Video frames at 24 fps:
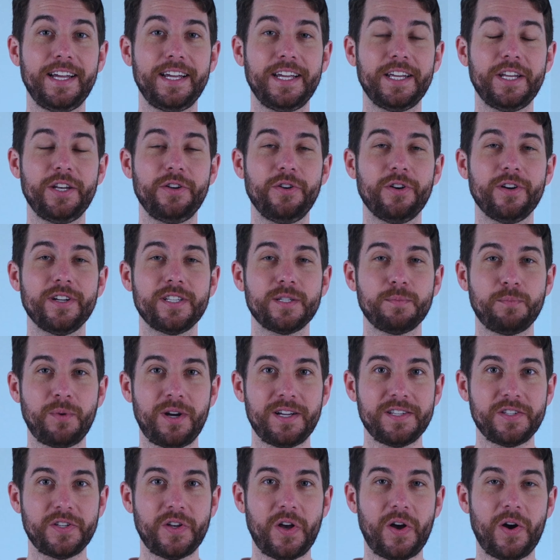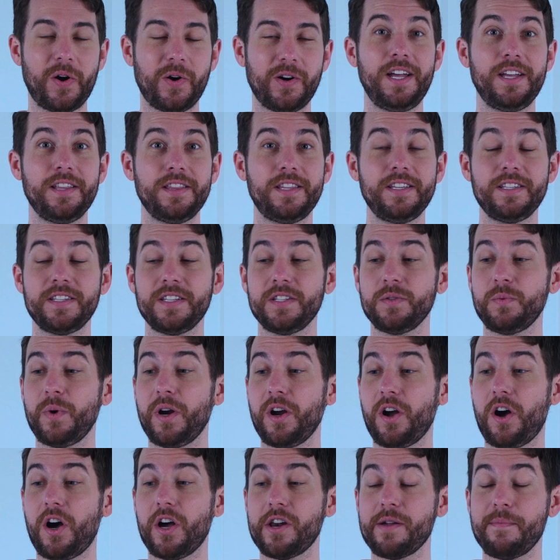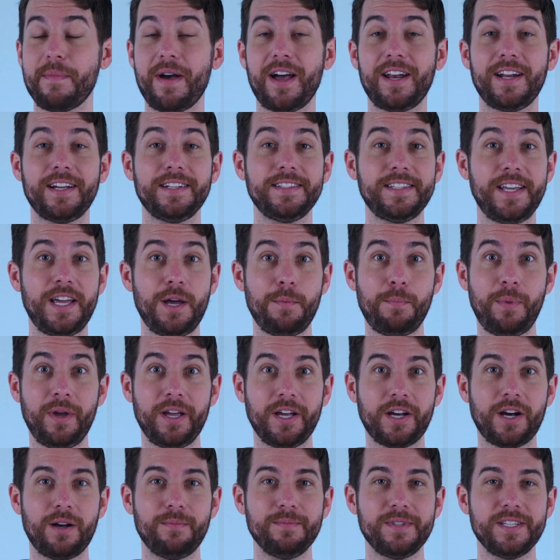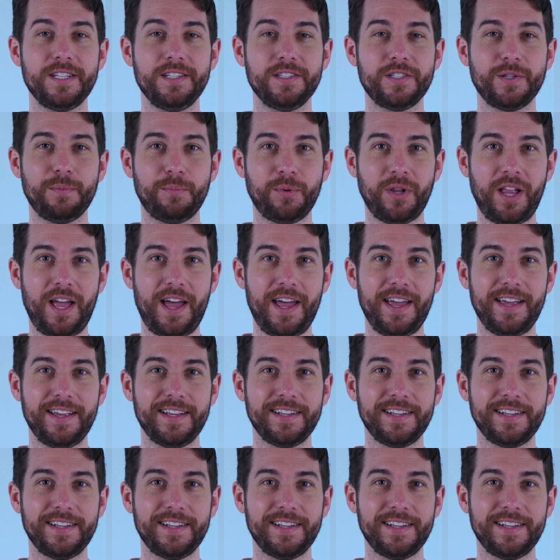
in your espresso. This is where automatic tamping comes into play.